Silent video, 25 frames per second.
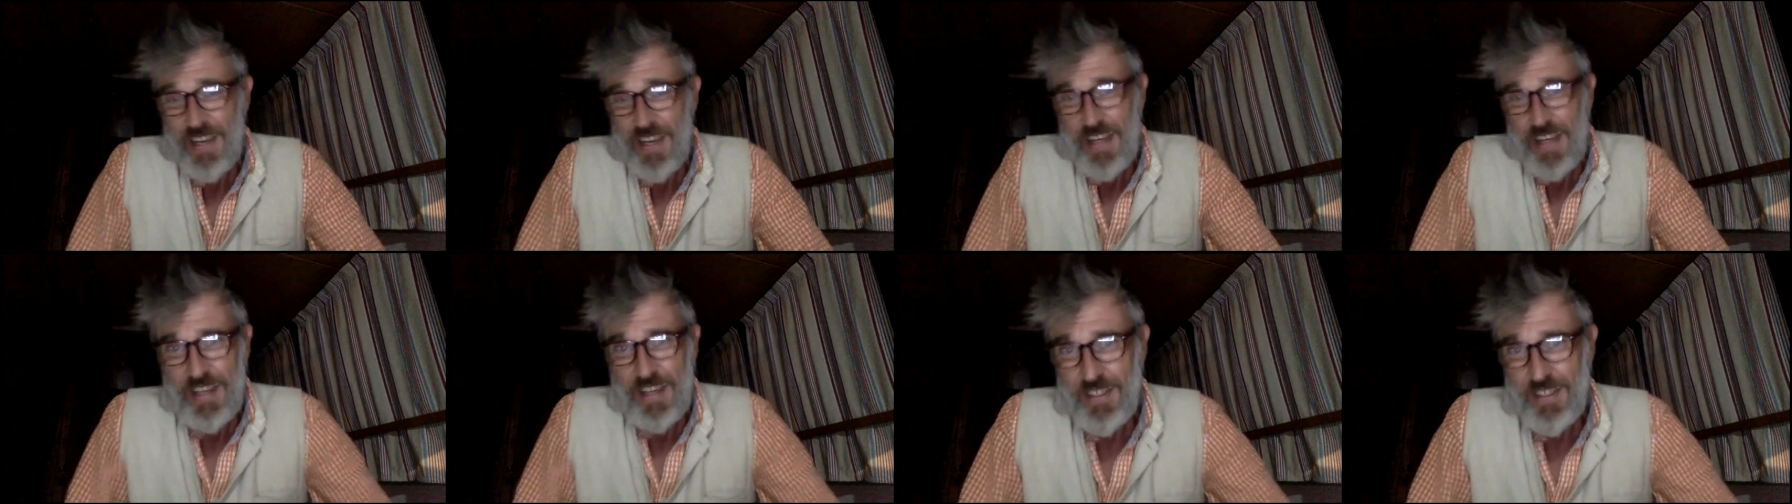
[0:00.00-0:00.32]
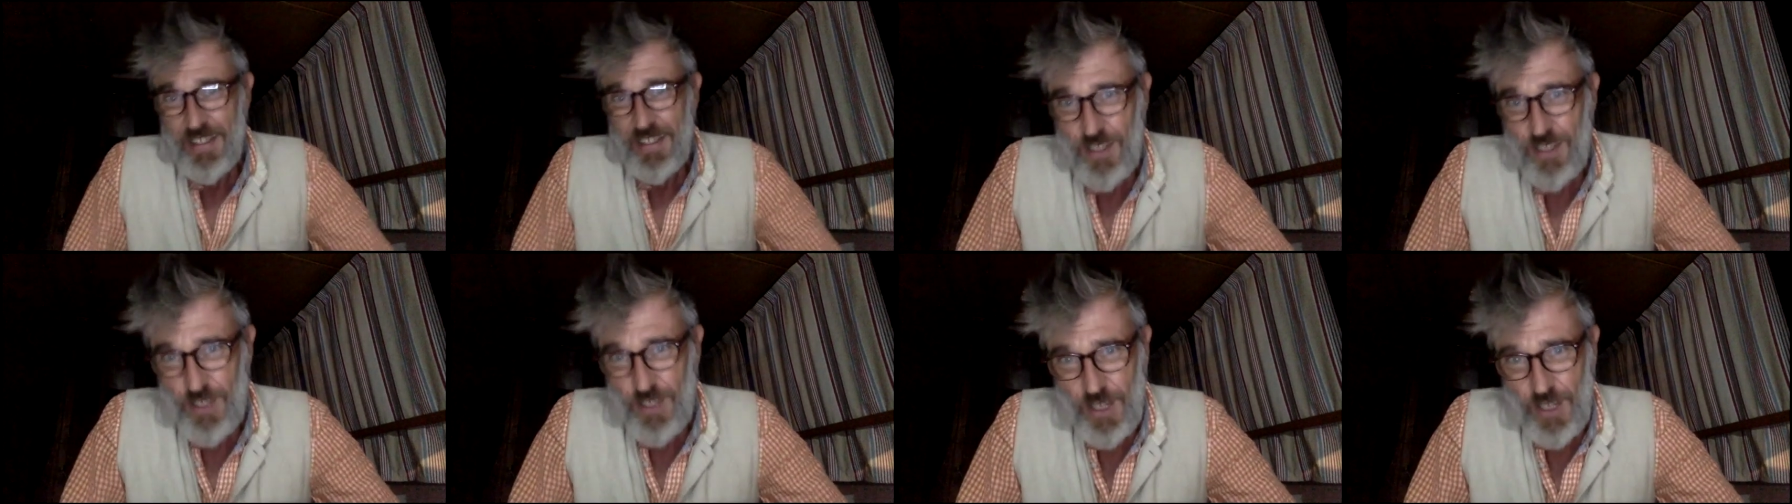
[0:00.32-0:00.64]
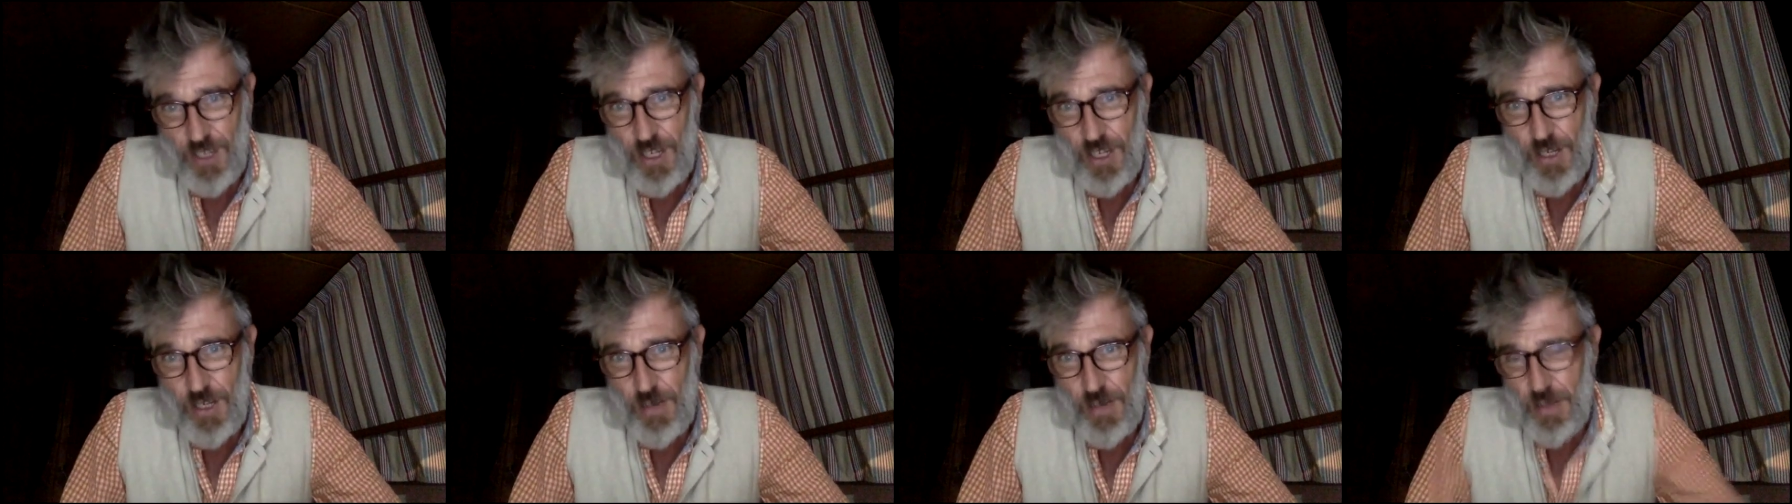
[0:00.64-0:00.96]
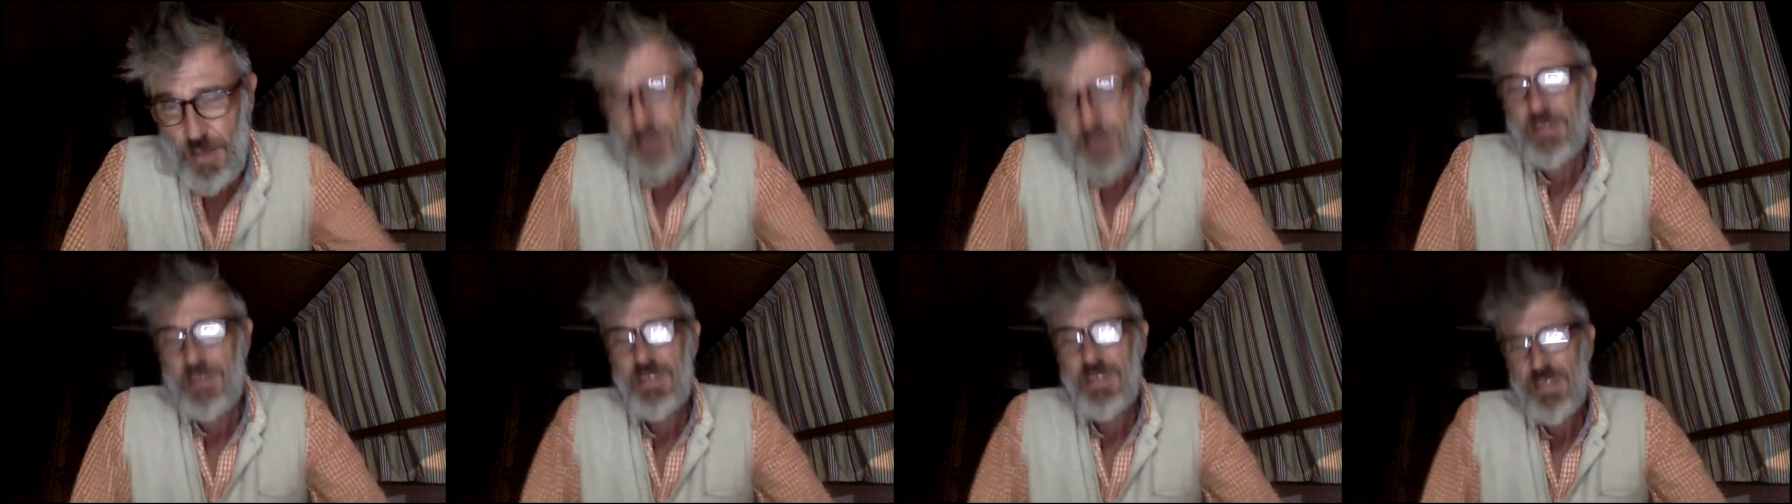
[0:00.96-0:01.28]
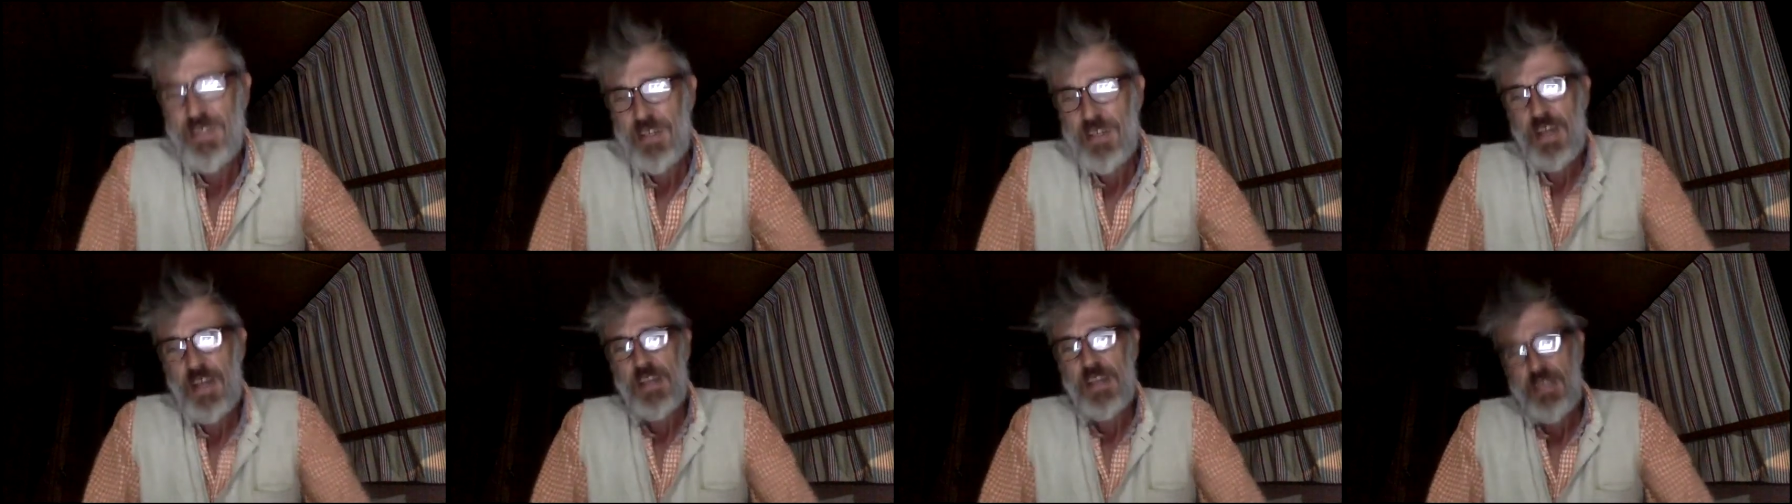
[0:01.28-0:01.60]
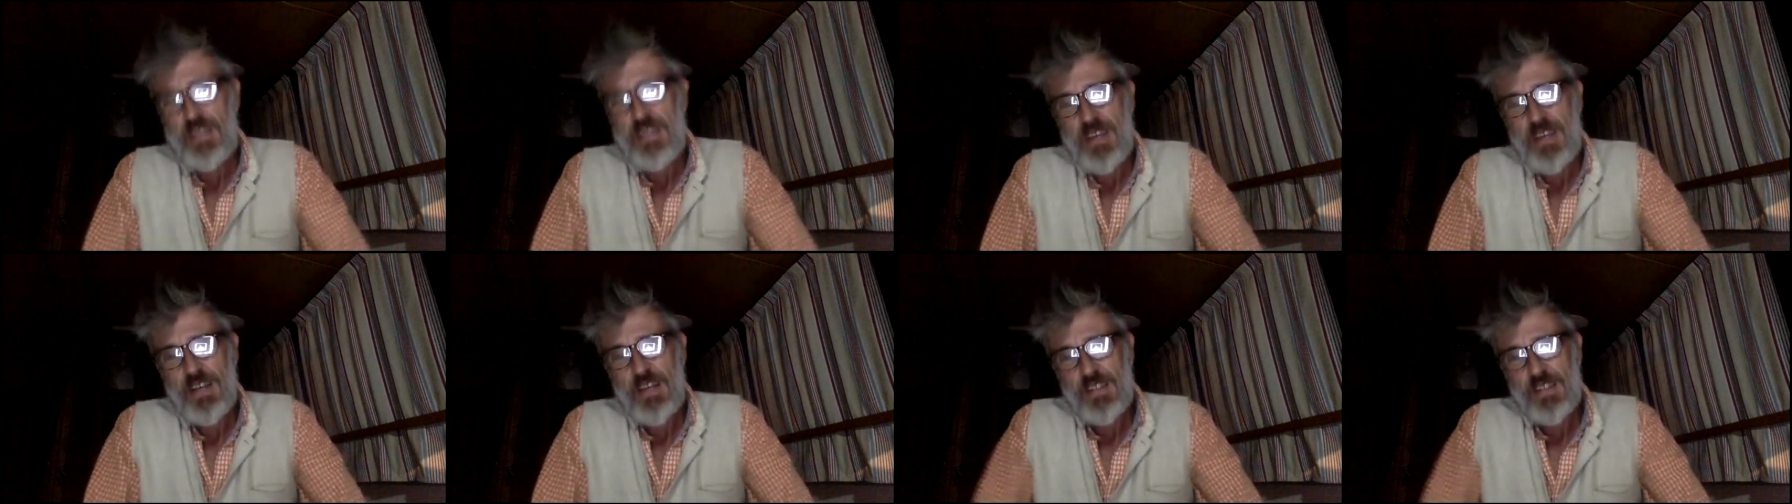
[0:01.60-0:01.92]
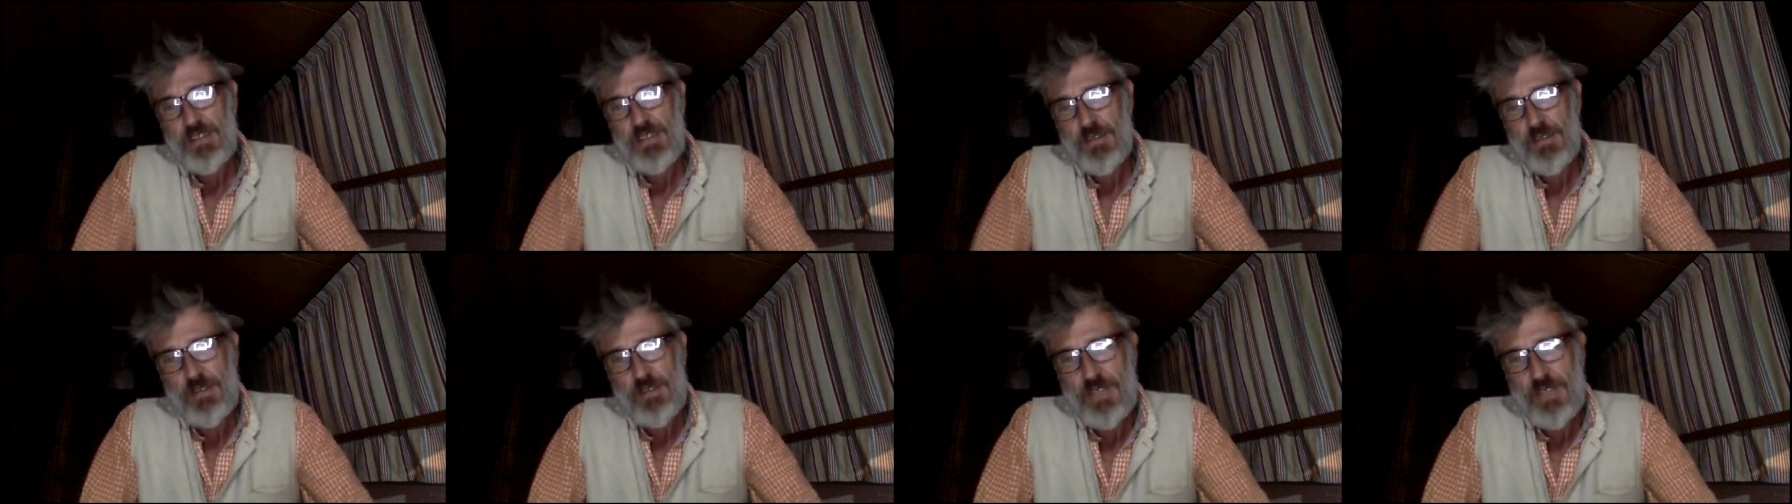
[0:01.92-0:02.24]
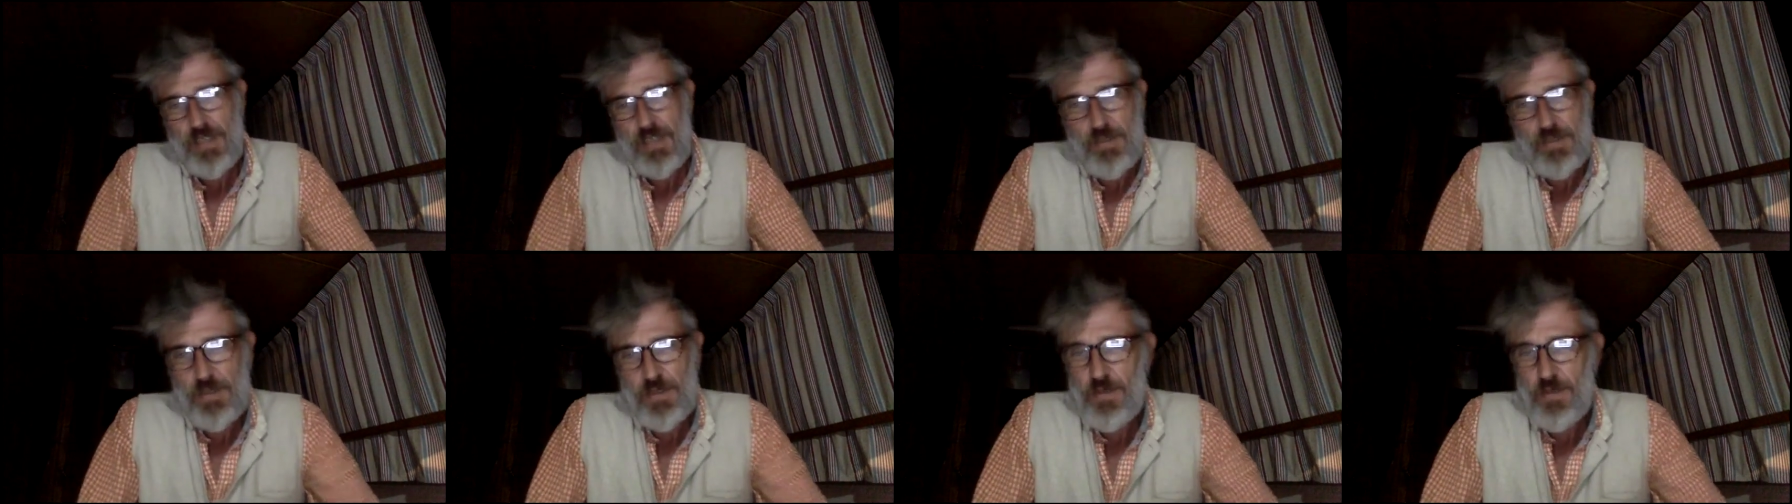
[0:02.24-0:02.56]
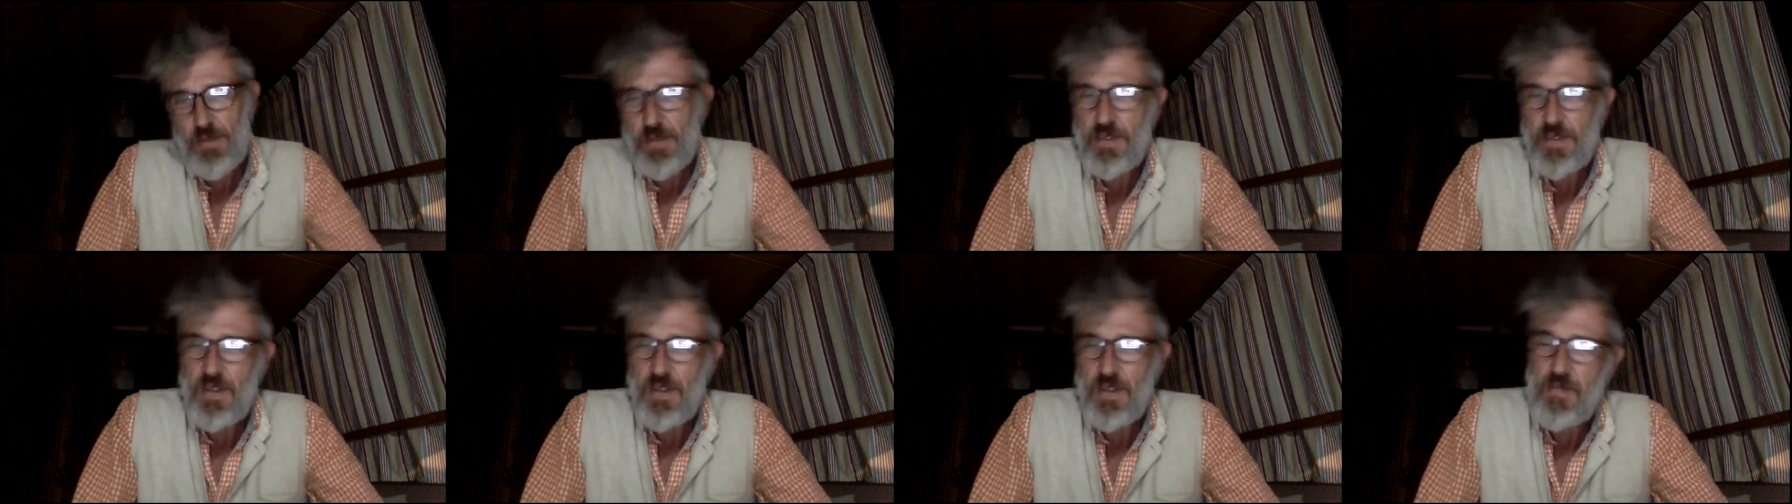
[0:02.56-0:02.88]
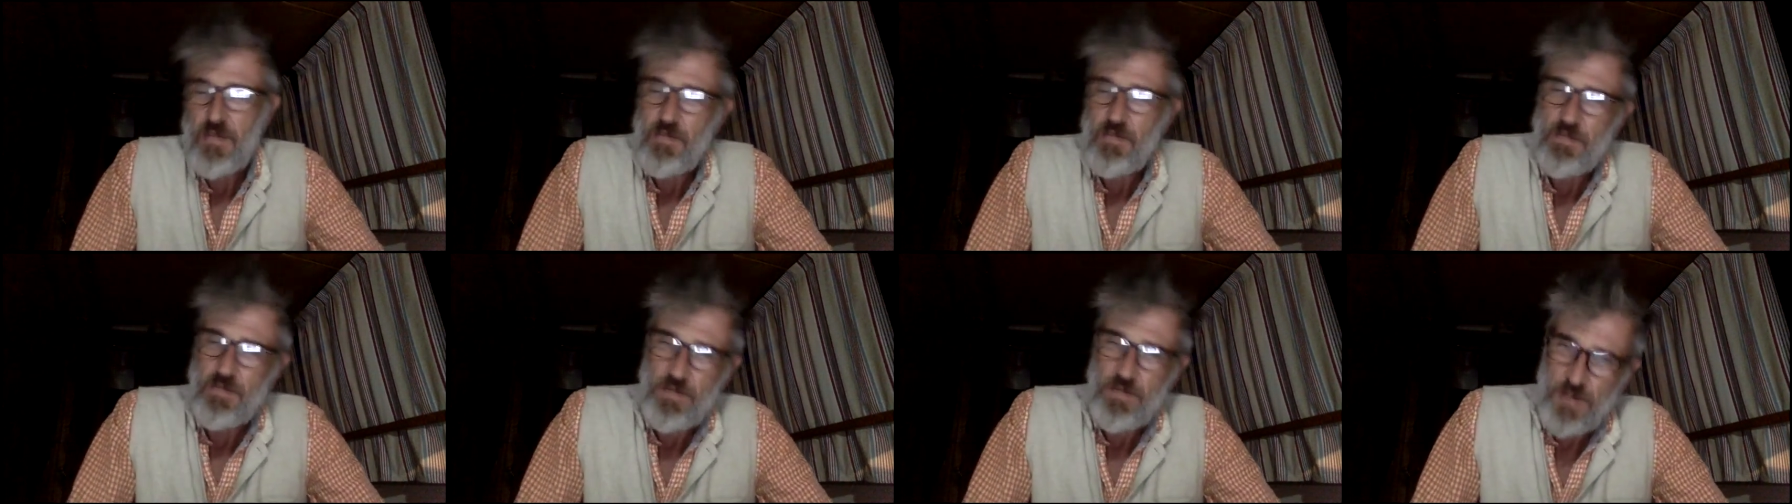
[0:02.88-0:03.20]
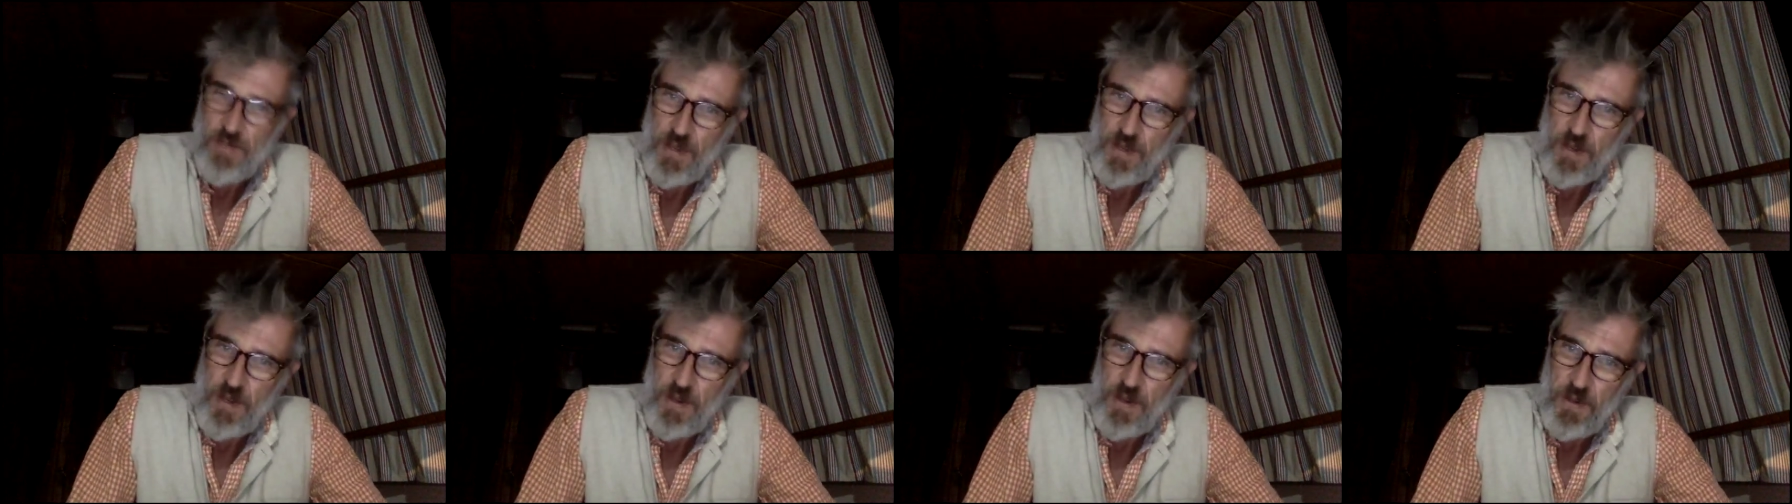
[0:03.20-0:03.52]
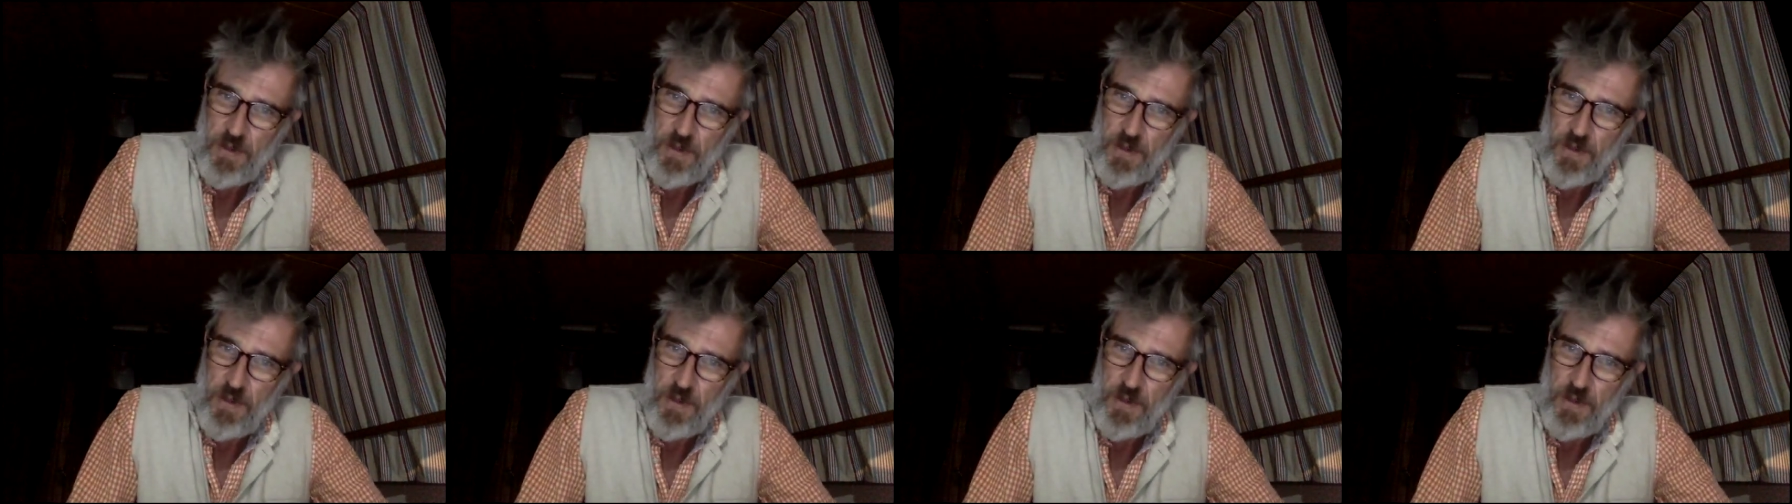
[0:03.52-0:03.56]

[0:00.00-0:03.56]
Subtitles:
It's a human." And the answer I was given was no.